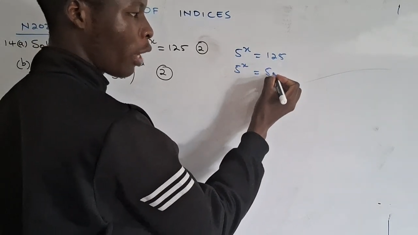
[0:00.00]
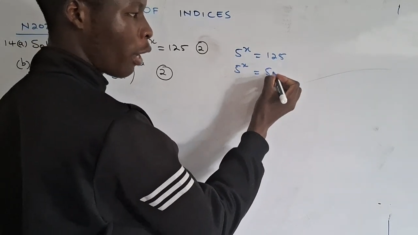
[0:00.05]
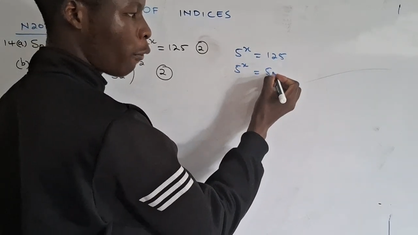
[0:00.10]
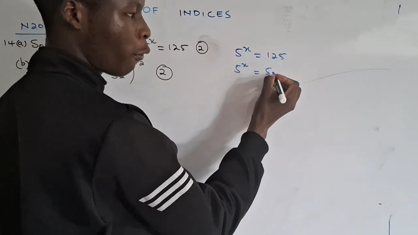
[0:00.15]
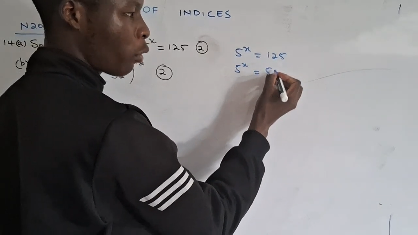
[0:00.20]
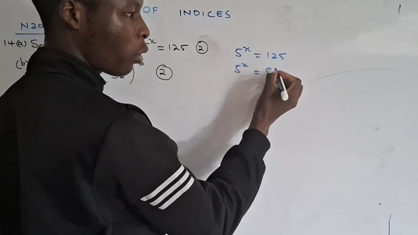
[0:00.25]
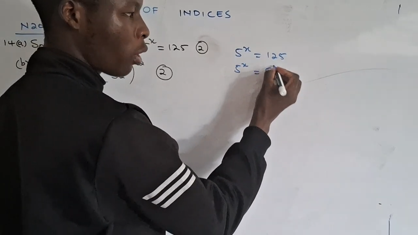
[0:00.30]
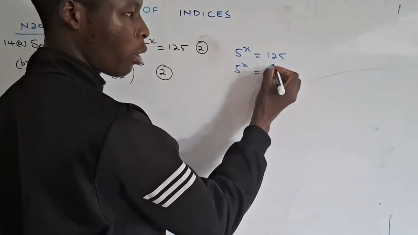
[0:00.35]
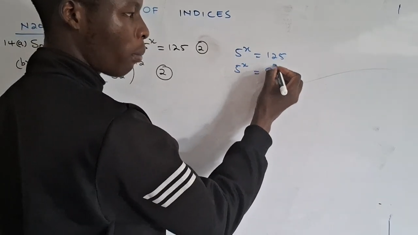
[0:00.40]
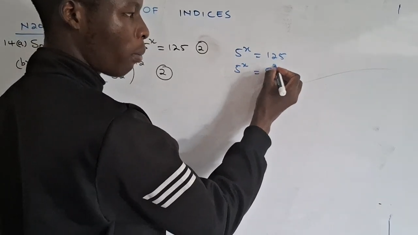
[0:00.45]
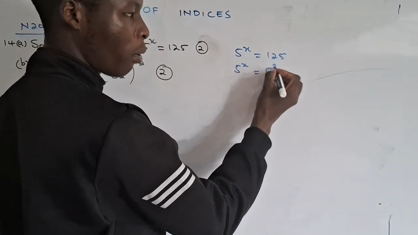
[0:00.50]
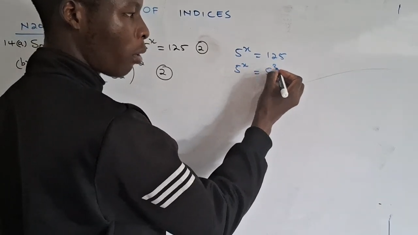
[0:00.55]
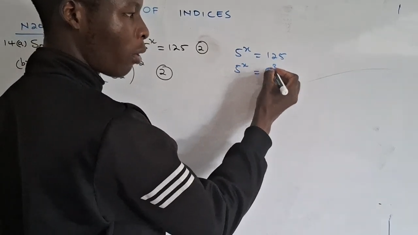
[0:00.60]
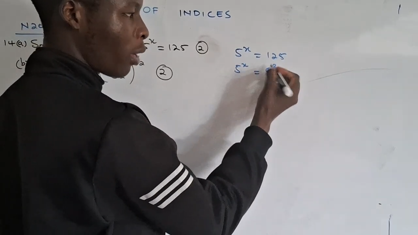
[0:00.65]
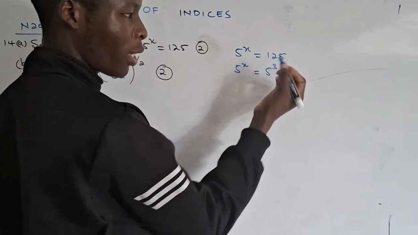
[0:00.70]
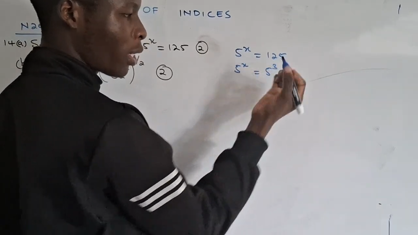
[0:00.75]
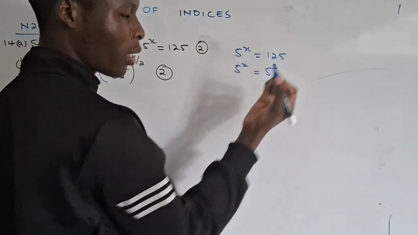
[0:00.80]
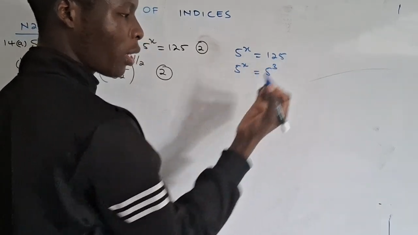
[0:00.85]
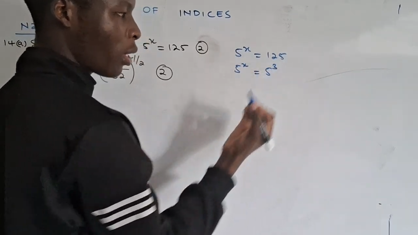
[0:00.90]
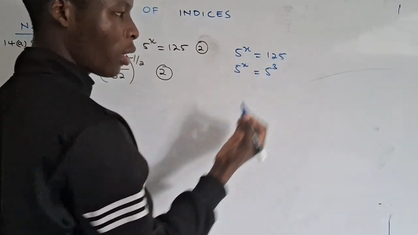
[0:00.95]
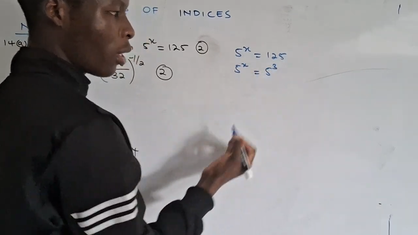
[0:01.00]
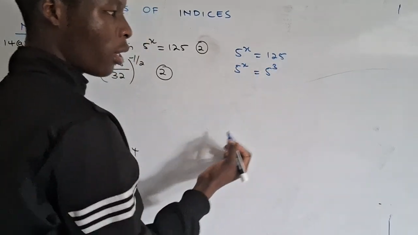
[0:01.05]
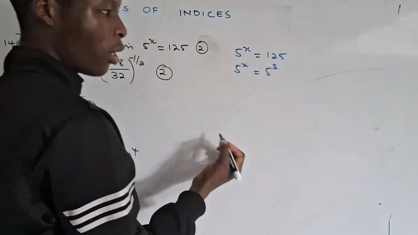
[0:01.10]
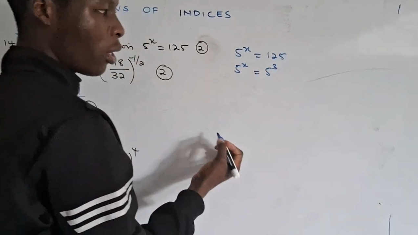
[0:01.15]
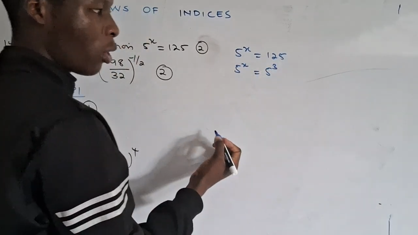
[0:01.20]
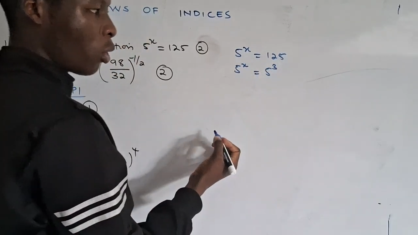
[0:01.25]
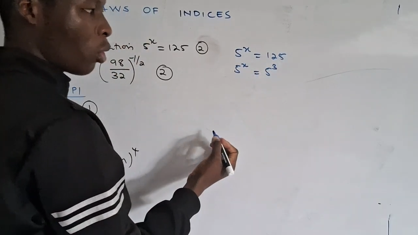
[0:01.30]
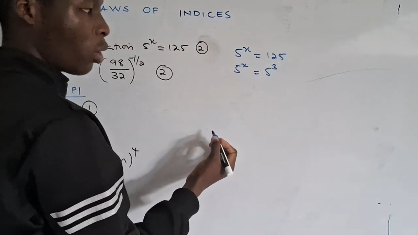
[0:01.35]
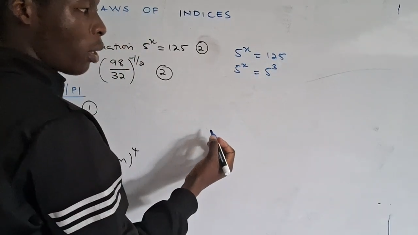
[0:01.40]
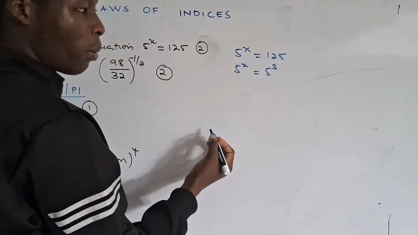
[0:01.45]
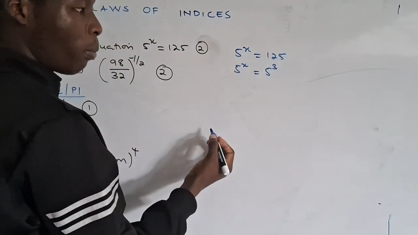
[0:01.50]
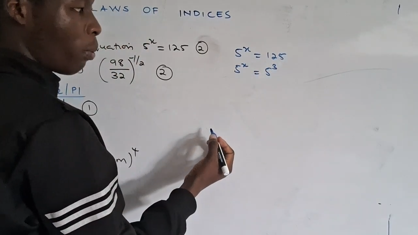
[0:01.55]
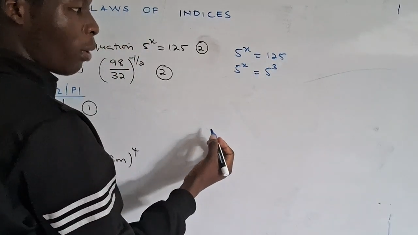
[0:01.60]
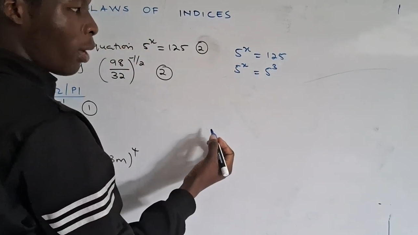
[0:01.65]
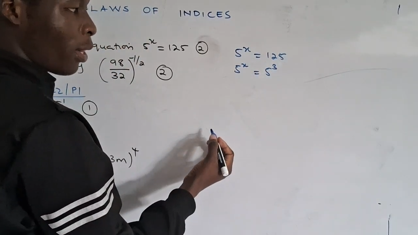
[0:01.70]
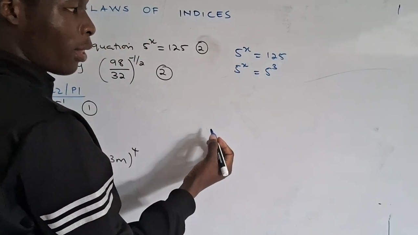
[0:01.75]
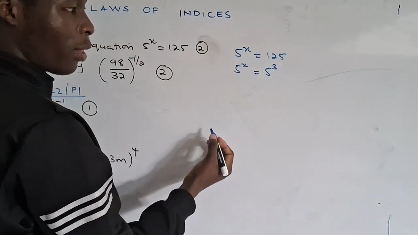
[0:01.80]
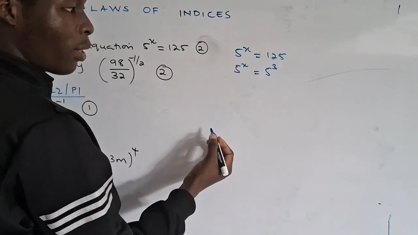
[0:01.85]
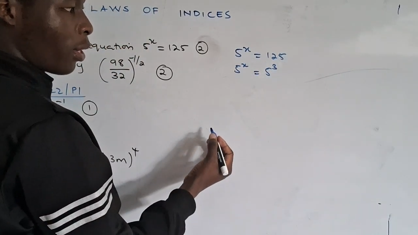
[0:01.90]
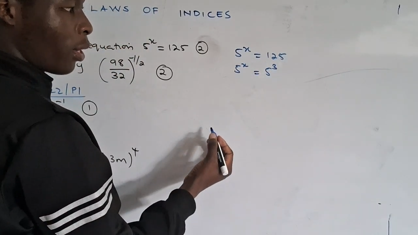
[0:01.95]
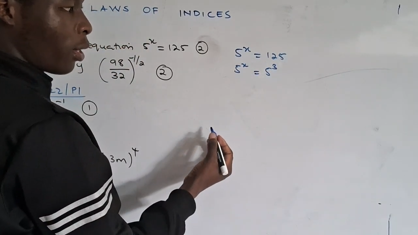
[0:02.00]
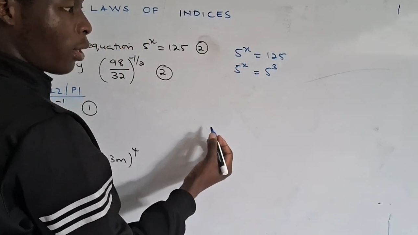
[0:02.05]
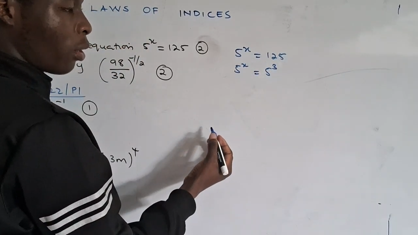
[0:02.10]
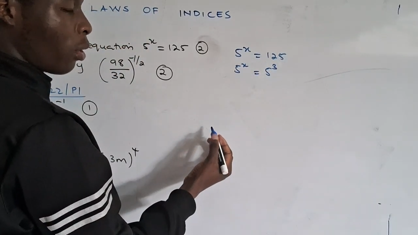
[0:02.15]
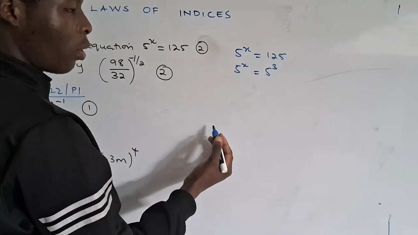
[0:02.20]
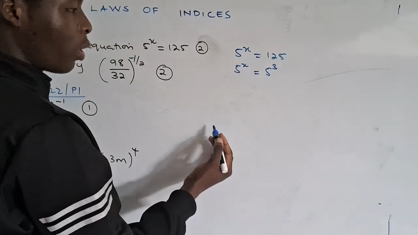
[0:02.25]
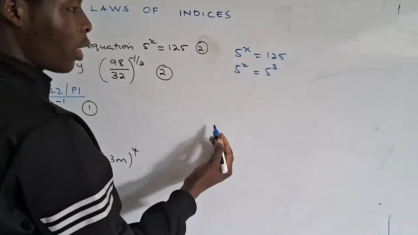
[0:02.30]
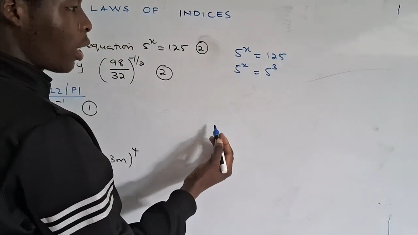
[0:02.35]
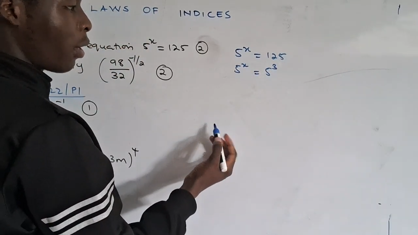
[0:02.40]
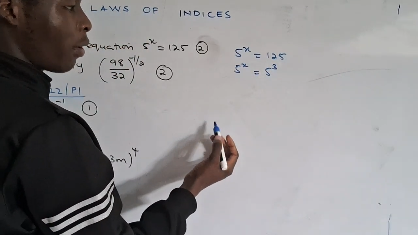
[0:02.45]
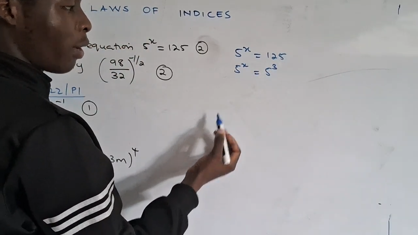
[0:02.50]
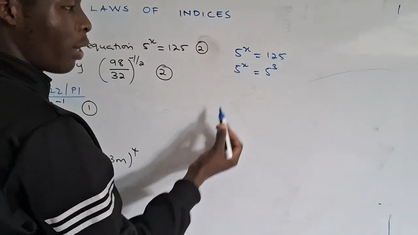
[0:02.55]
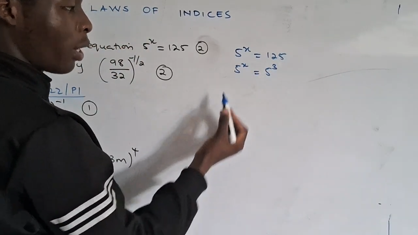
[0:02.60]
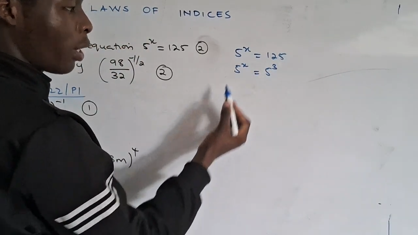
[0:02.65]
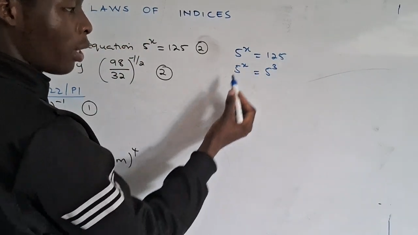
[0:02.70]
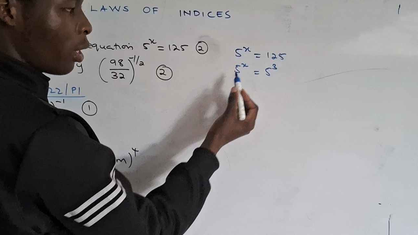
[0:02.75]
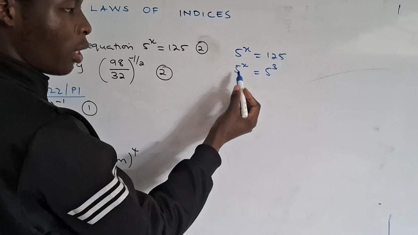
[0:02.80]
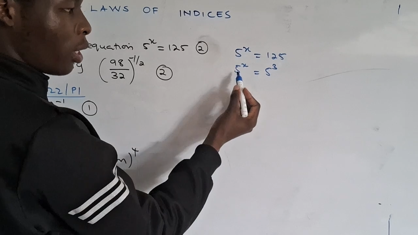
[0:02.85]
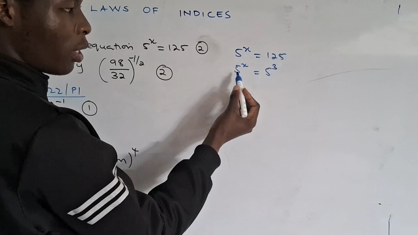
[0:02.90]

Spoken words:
5 to the power what? To the power 3. Okay.